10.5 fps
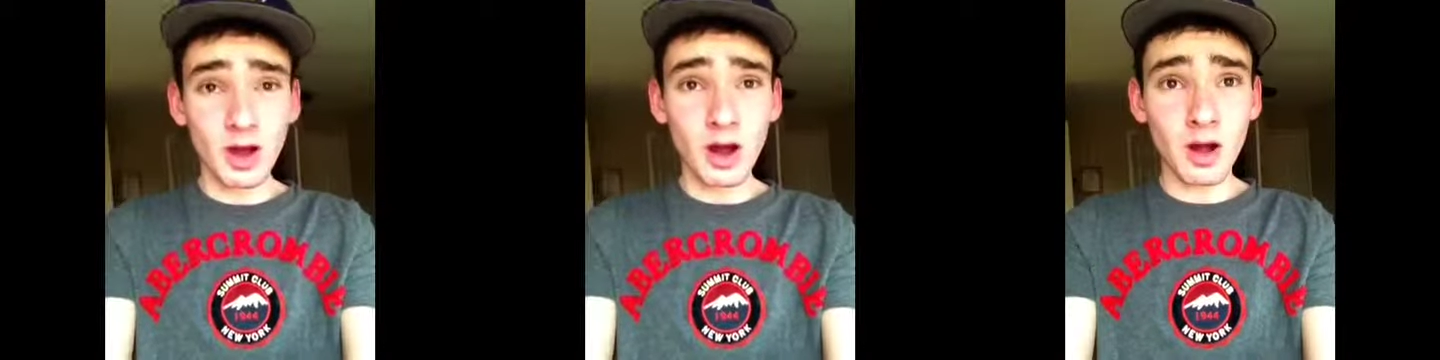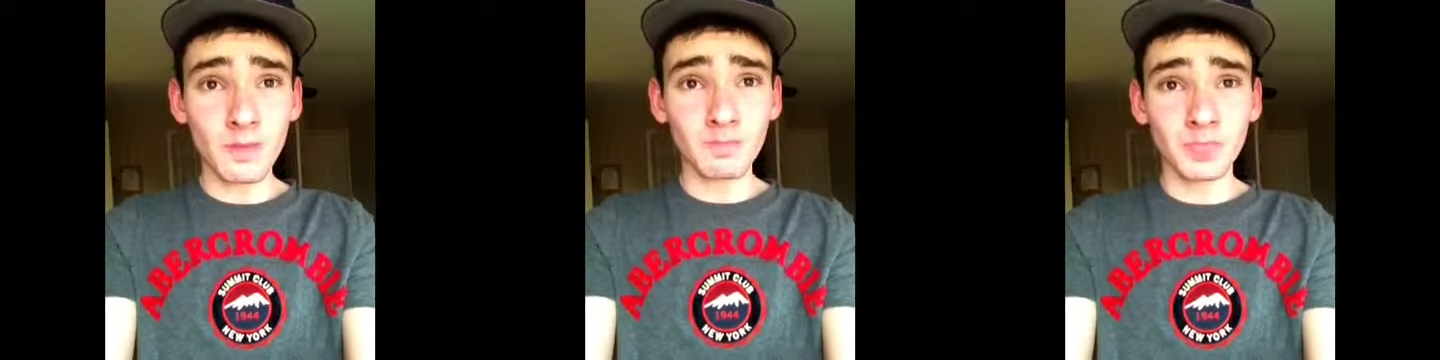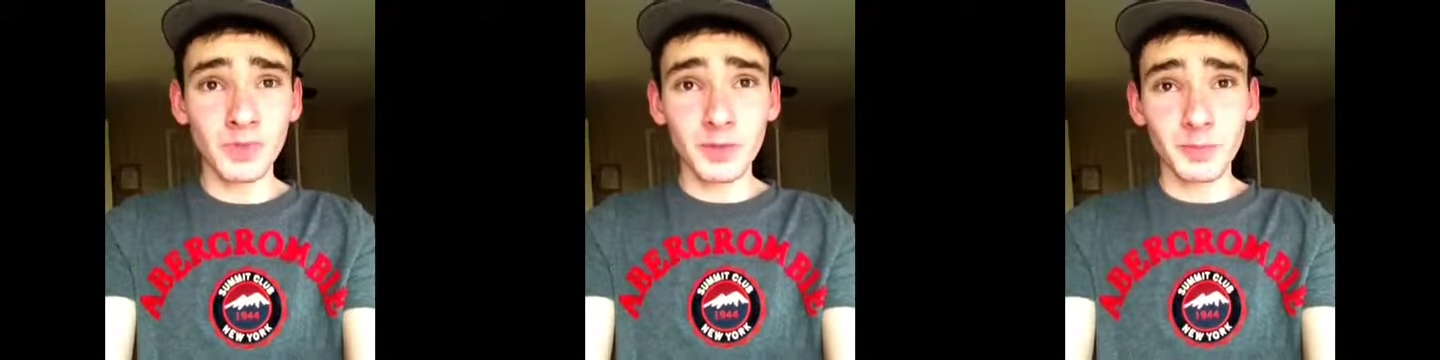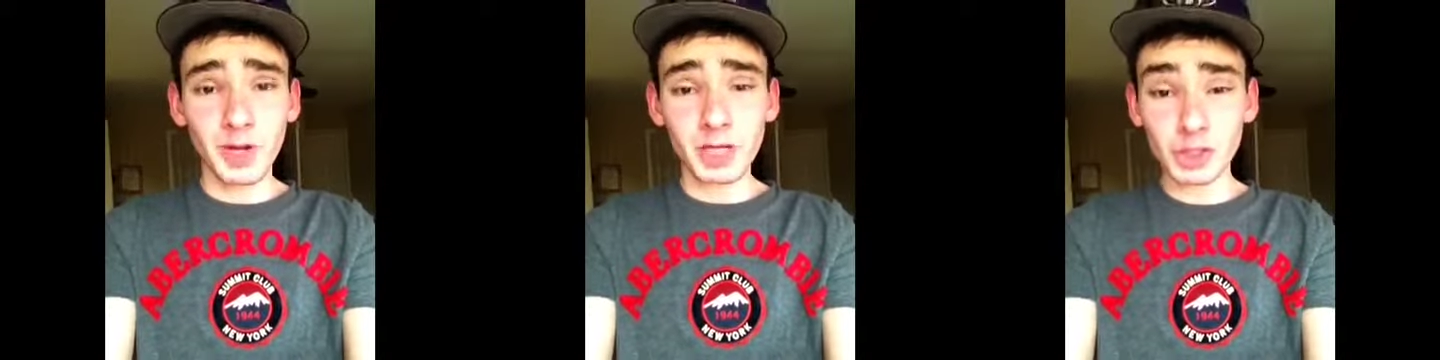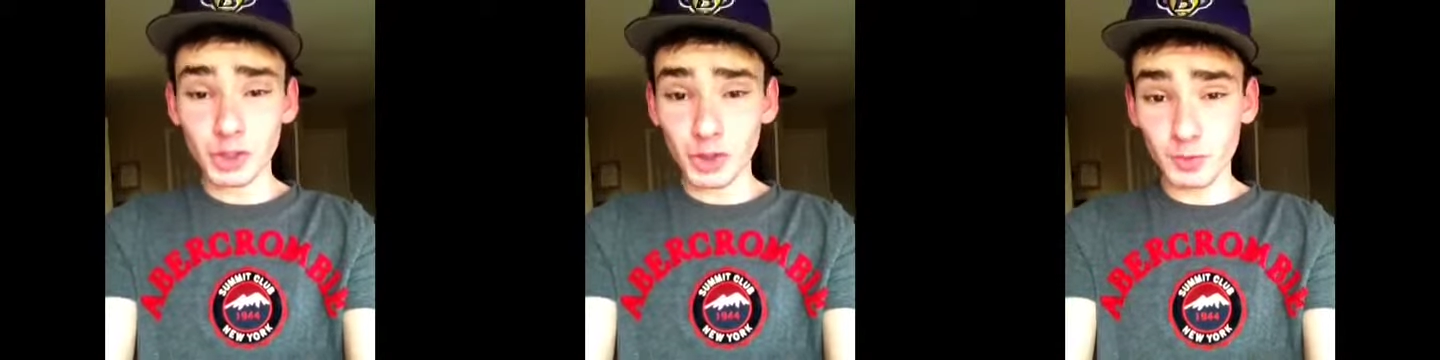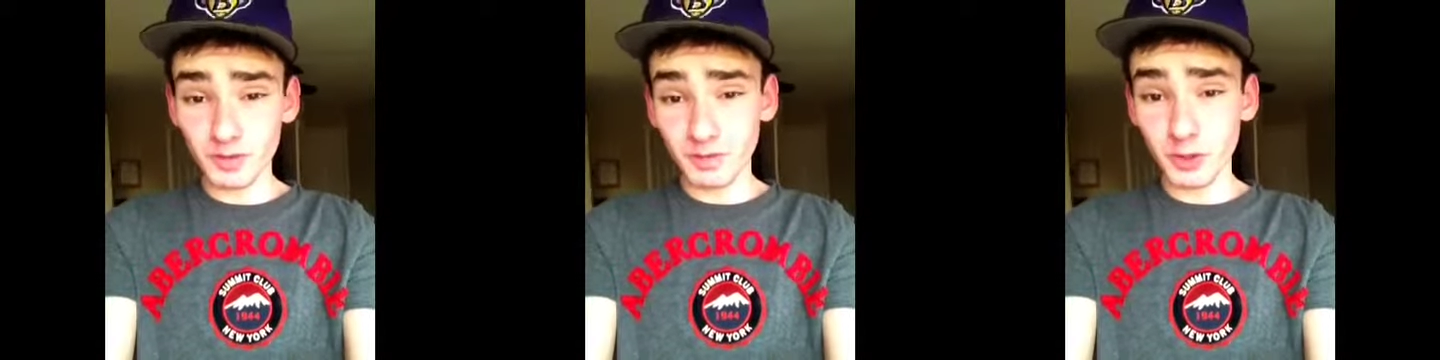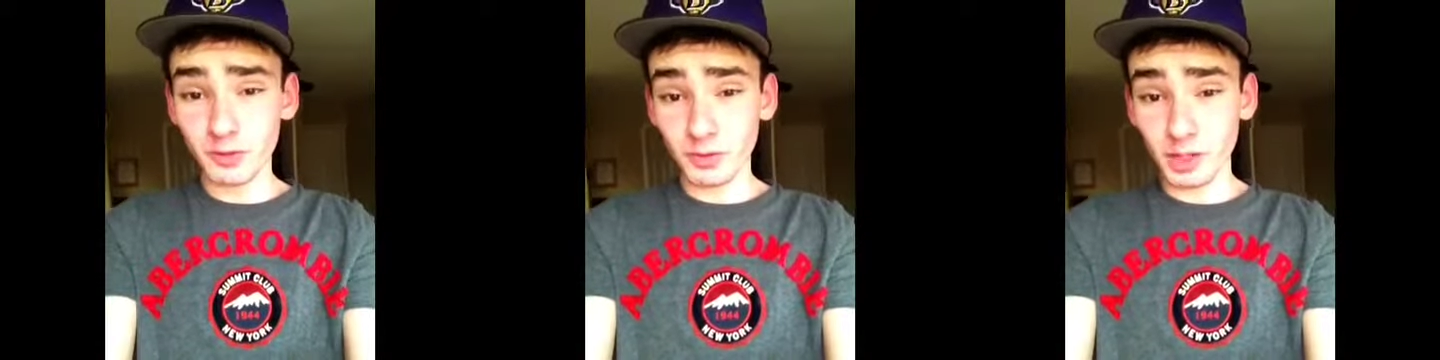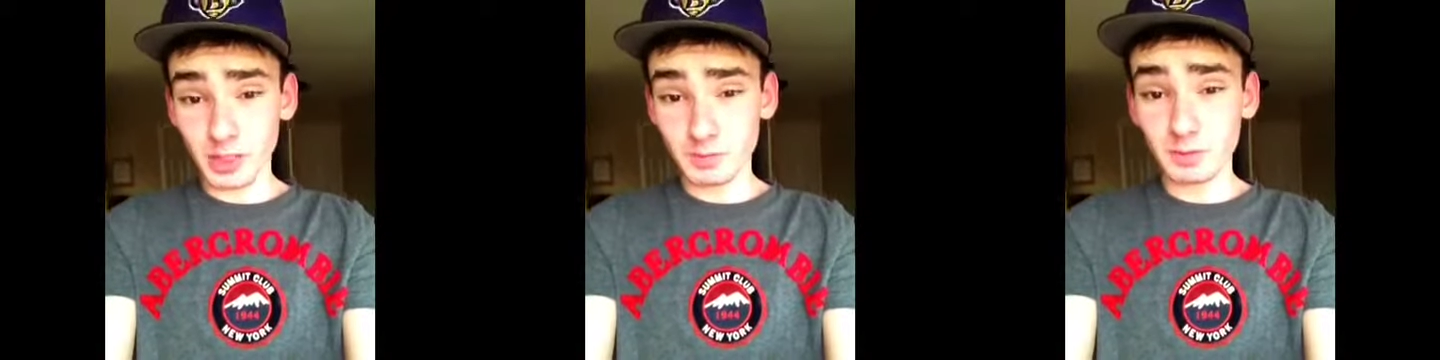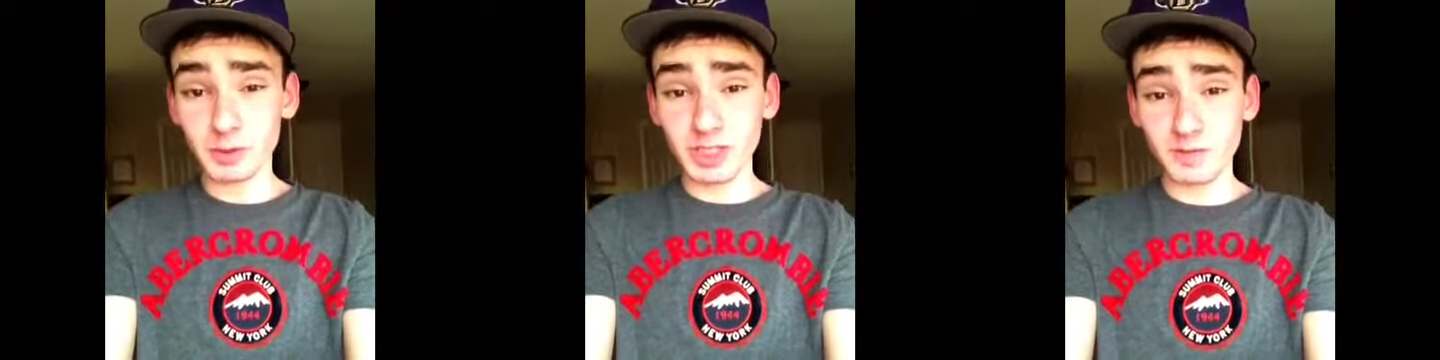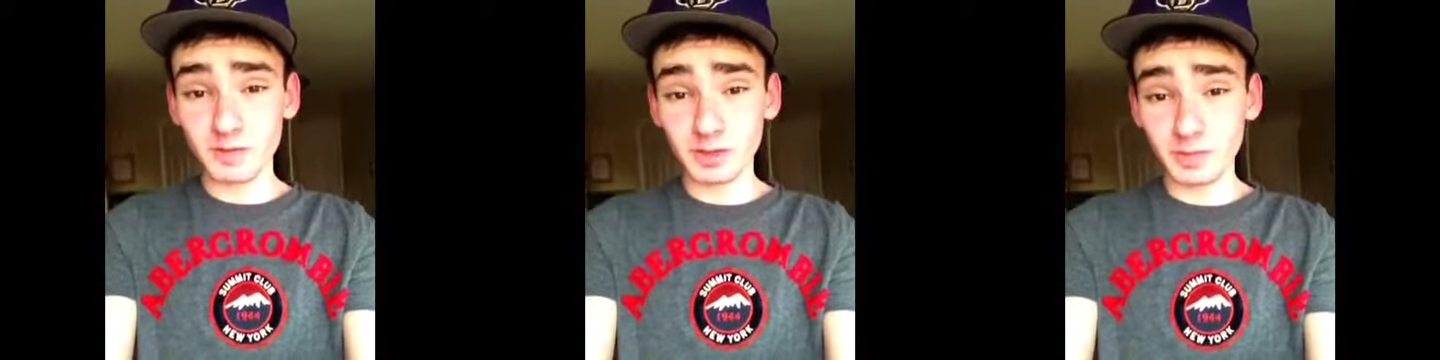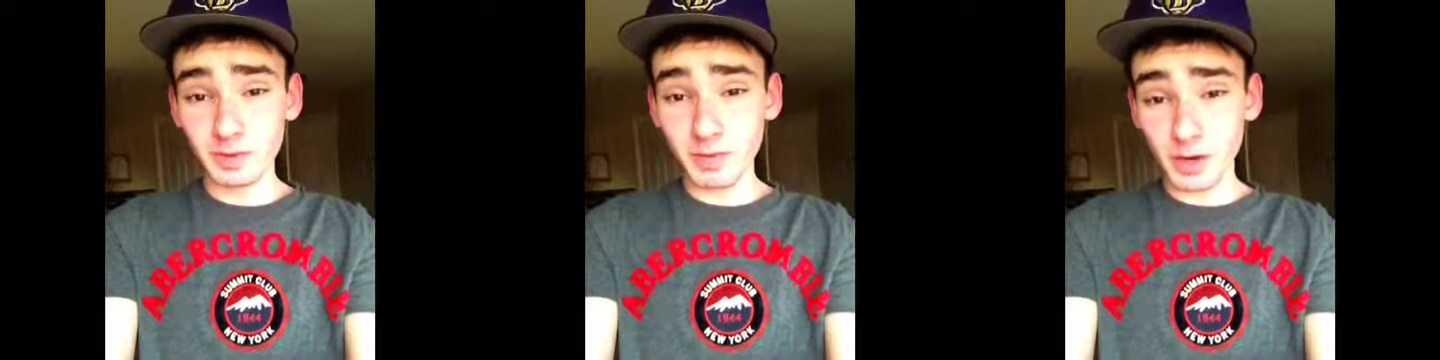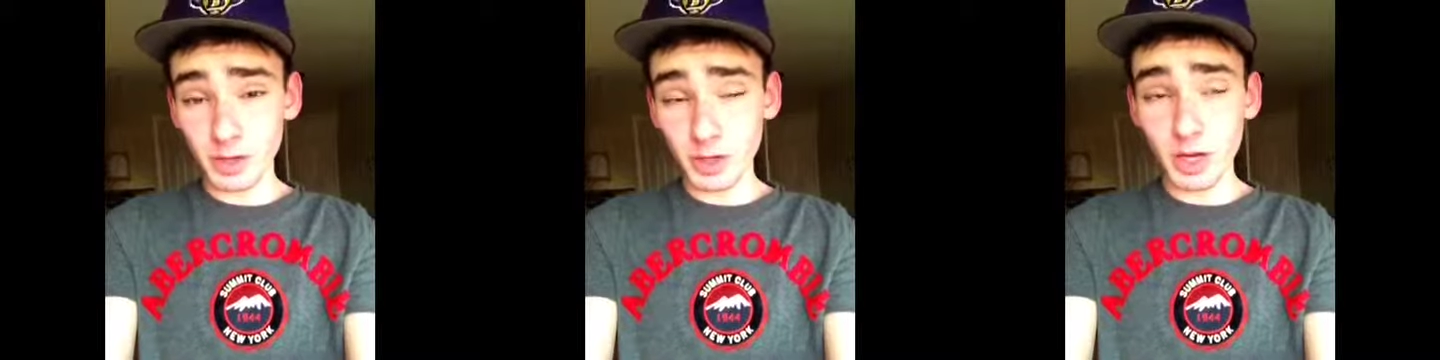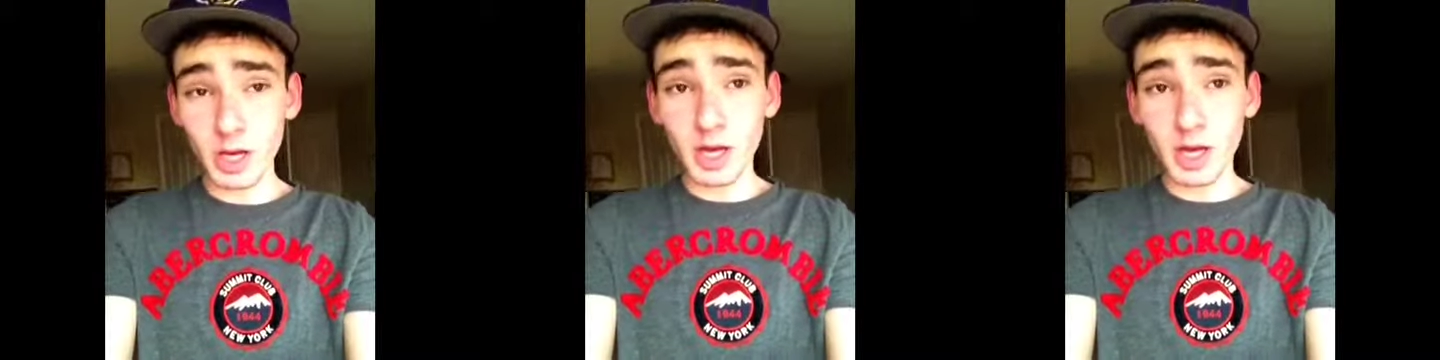Um, but I assure you my video for next week will definitely be better.